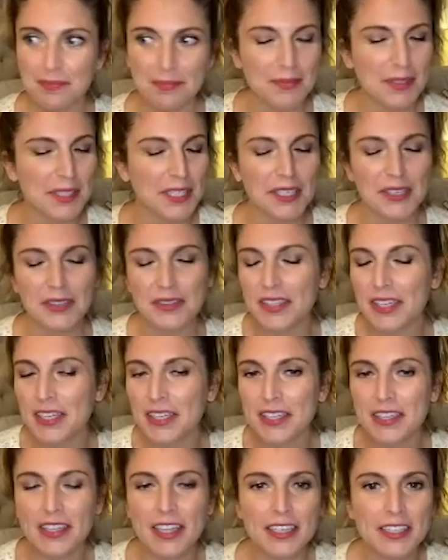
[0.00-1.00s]
you know, it,
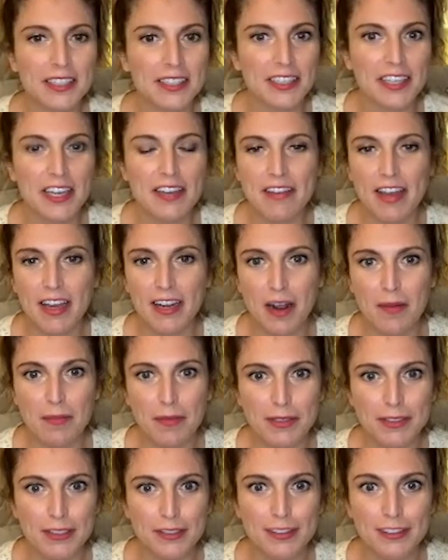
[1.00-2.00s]
luckily I've had
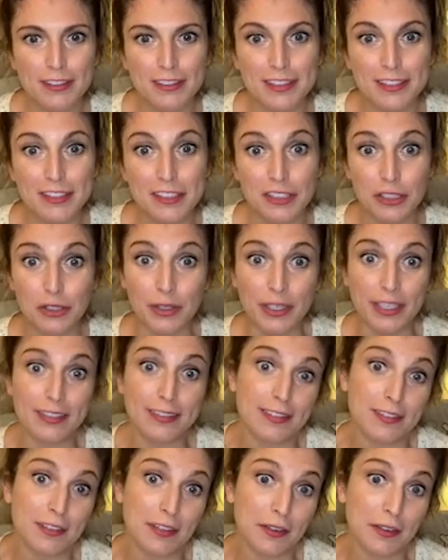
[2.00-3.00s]
opportunities to do it.
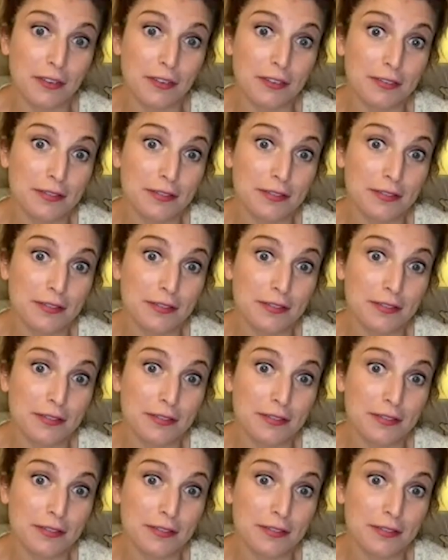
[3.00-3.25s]
So